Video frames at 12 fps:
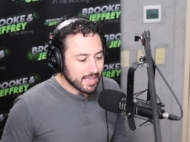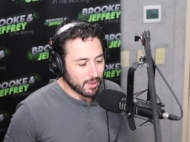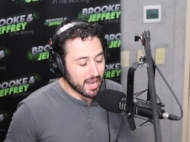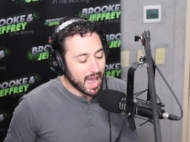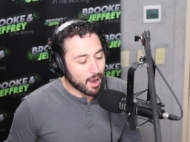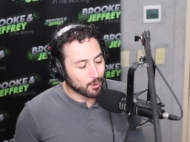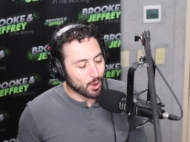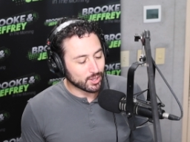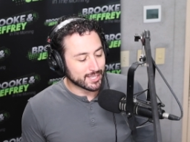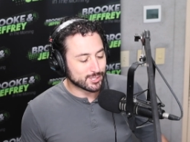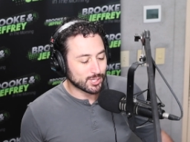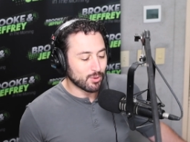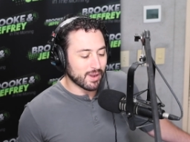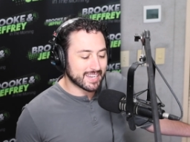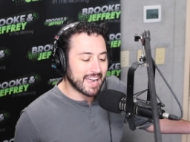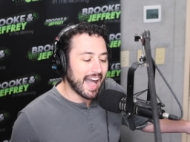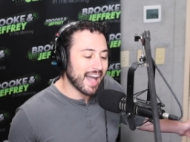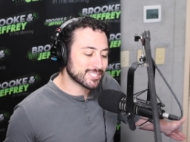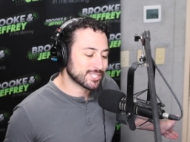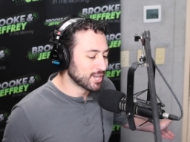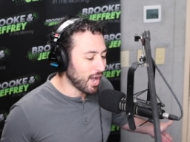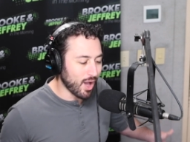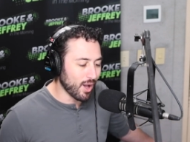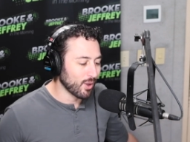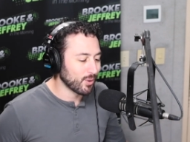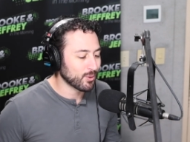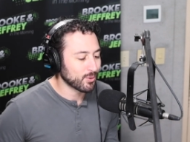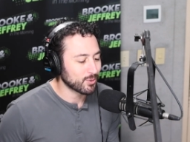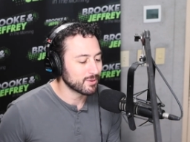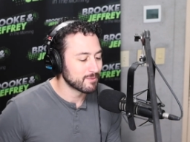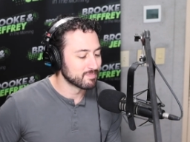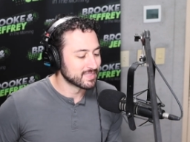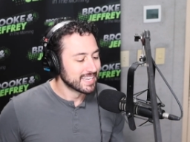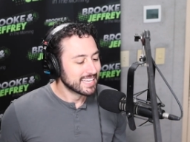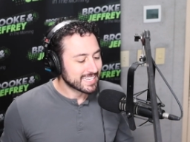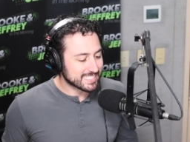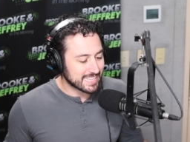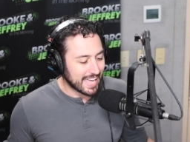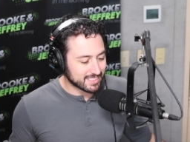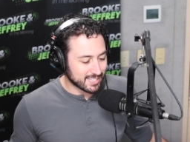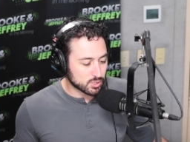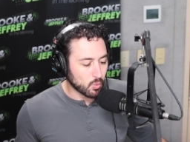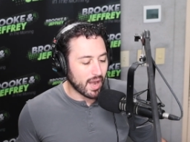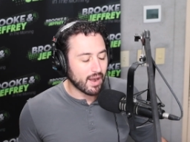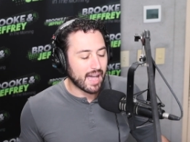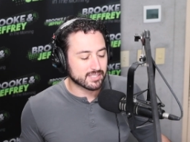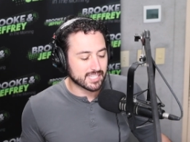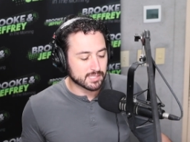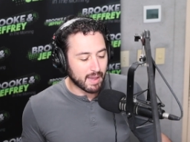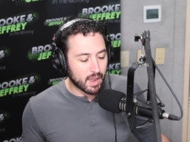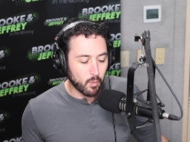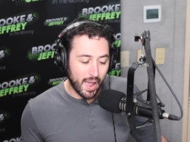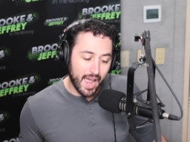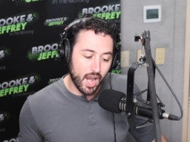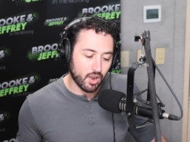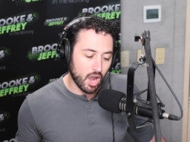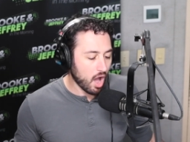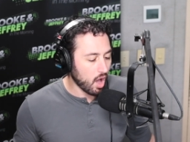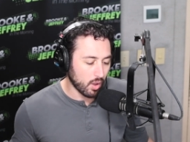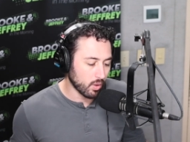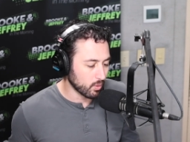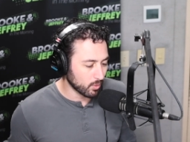When I roll into a Costco, it's like this warehouse is my warehouse,